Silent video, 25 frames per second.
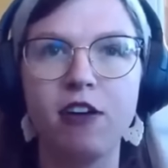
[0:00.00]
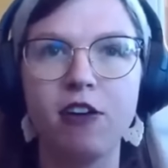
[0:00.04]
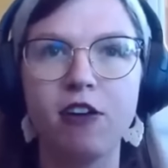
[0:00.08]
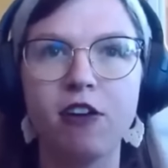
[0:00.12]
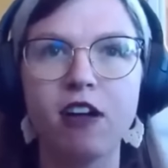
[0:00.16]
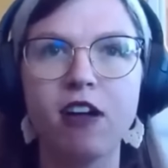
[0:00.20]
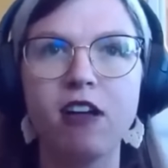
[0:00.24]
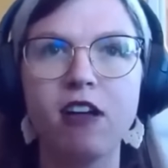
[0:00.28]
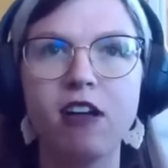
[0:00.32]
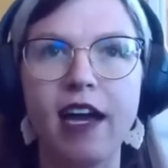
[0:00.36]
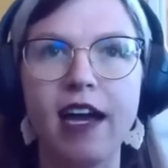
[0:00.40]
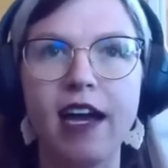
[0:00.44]

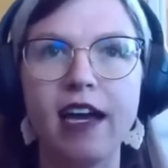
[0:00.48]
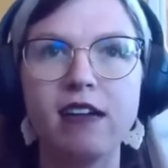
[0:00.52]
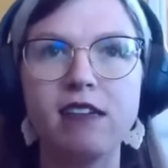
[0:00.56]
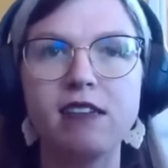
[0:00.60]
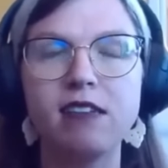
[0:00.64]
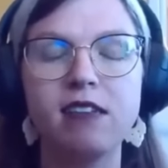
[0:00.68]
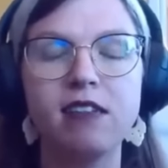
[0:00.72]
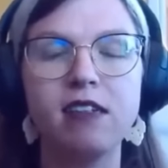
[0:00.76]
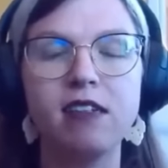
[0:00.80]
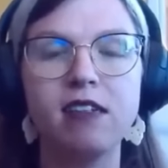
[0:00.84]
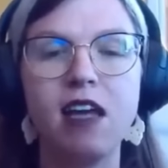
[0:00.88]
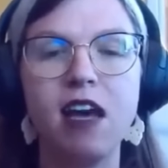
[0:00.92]

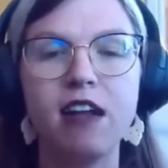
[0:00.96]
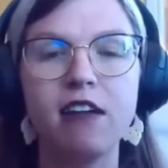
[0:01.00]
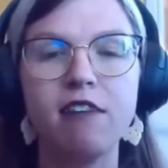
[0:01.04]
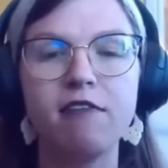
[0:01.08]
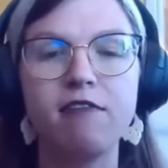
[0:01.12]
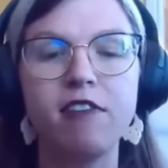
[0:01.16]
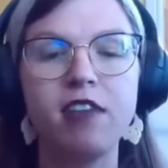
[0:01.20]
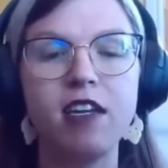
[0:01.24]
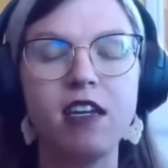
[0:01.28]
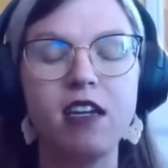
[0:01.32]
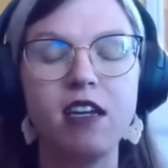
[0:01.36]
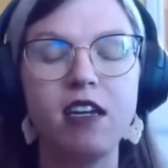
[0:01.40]
underclass. And a
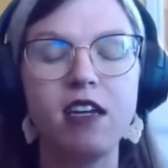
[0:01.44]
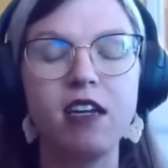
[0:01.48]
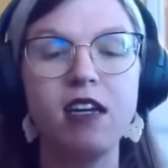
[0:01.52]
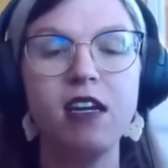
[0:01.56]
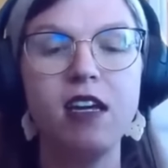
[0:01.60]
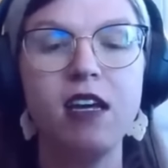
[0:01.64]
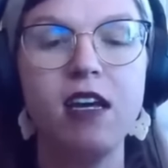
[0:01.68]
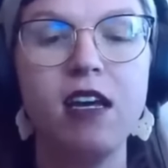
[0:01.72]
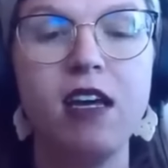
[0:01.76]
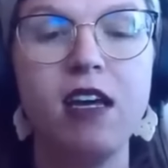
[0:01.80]
lot of the